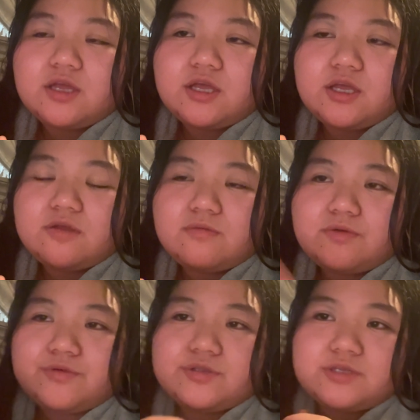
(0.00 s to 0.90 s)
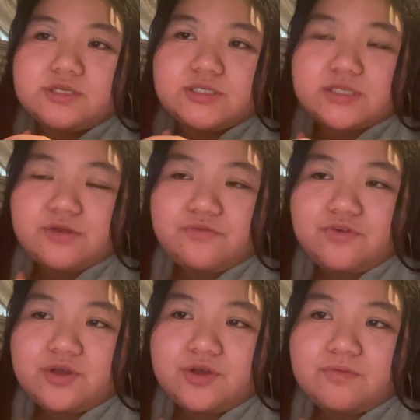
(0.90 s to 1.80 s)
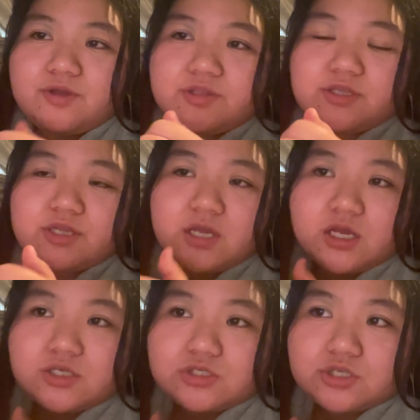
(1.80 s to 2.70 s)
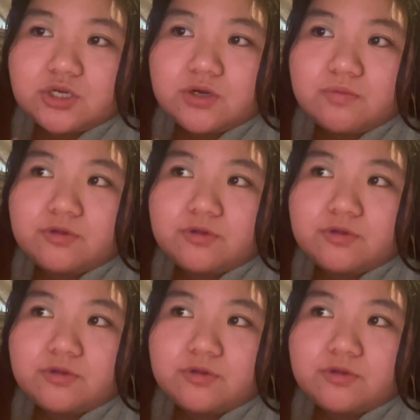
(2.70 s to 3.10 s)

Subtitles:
And we went to the state fair, went to the air show,